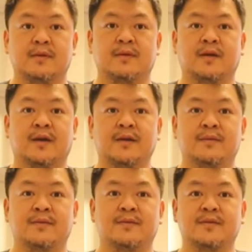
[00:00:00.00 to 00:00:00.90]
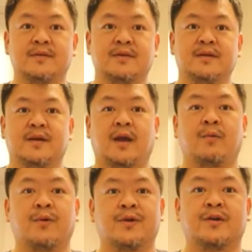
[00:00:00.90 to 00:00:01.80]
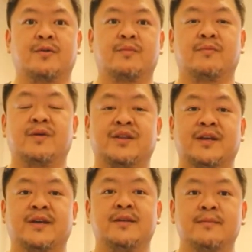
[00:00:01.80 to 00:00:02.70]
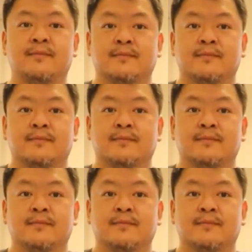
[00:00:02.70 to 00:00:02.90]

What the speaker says: Okay, and we're going to go breathe in,